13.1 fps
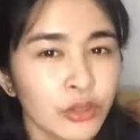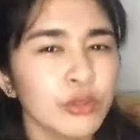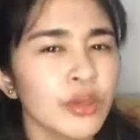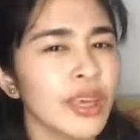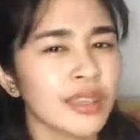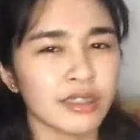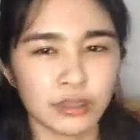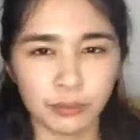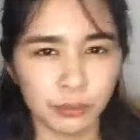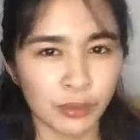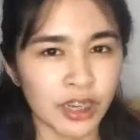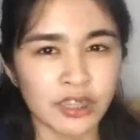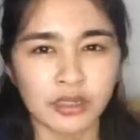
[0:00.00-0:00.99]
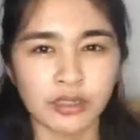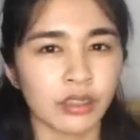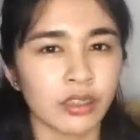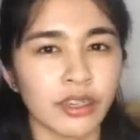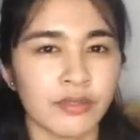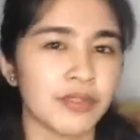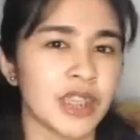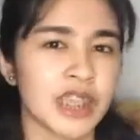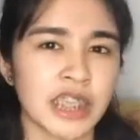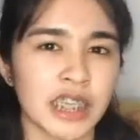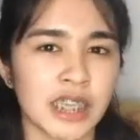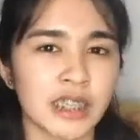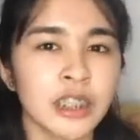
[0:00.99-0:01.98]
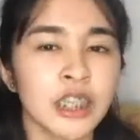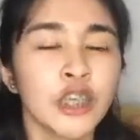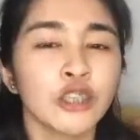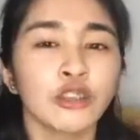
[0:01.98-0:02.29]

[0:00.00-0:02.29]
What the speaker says: to express their grievances,